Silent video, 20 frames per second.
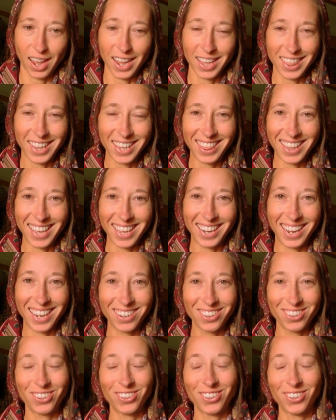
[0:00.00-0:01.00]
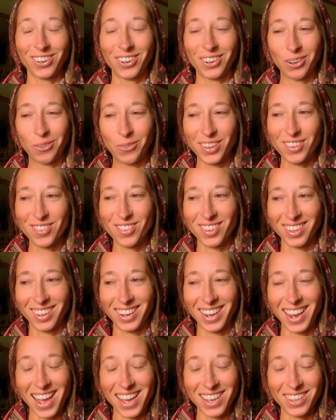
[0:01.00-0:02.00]
I think that answers our
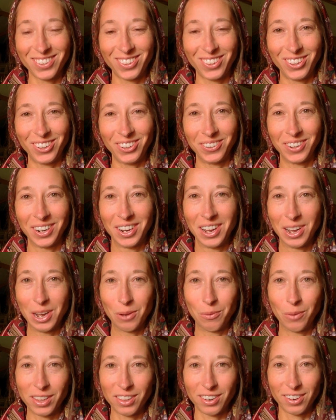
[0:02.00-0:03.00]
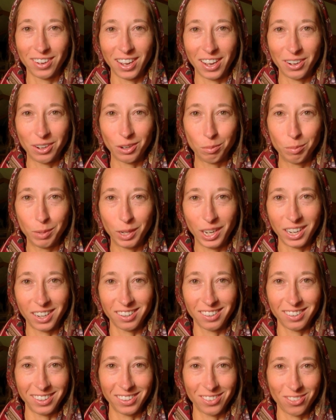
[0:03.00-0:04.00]
question as to whether or not
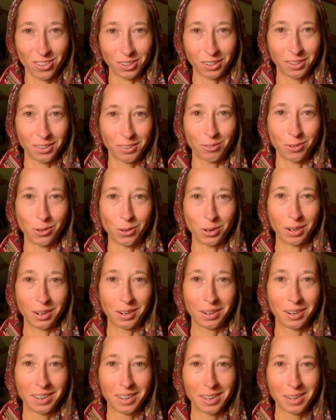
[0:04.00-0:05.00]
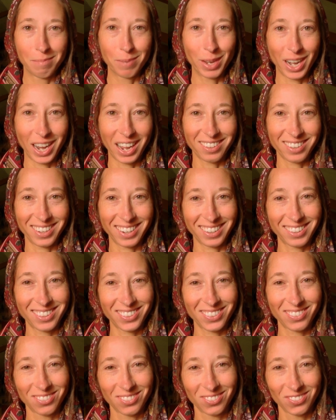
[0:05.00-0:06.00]
obedience is just for
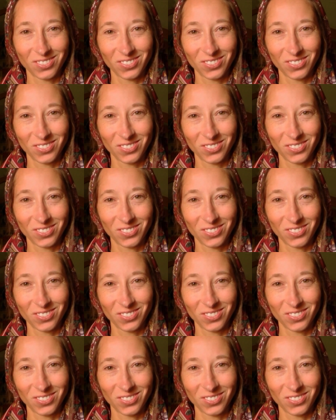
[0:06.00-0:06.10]
monastics.